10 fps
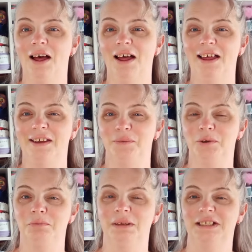Hi,
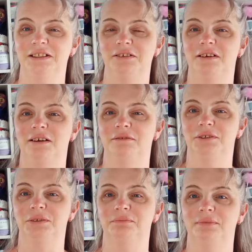welcome back to the craft
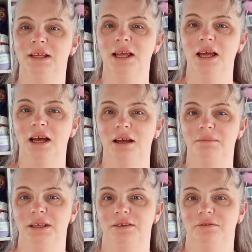room. I'm
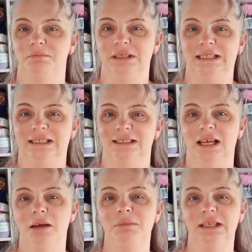here a
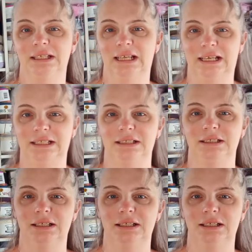bit late.